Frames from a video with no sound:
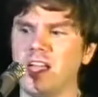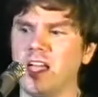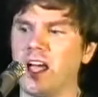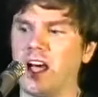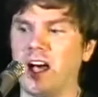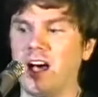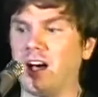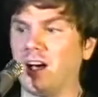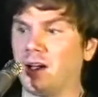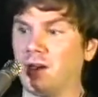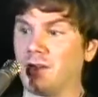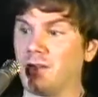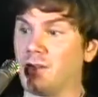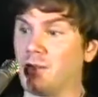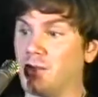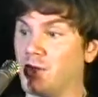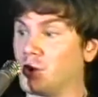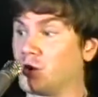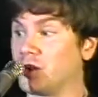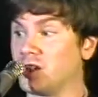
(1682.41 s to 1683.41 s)
uh,
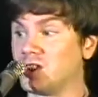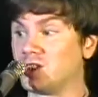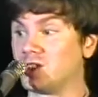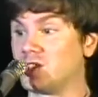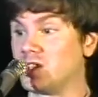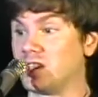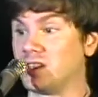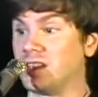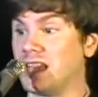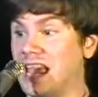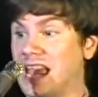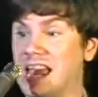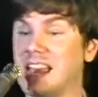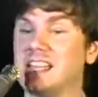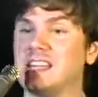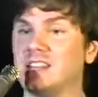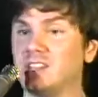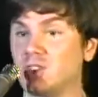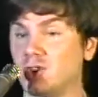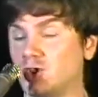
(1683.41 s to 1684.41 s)
there is
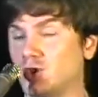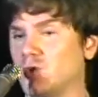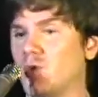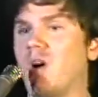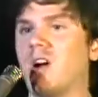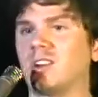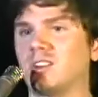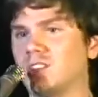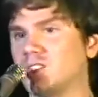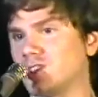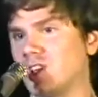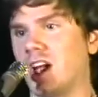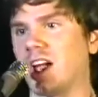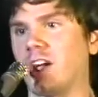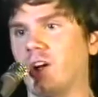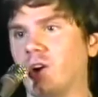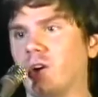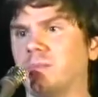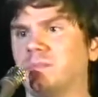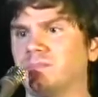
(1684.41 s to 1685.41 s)
a strong
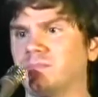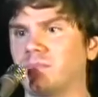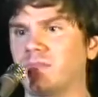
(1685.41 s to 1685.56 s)
desire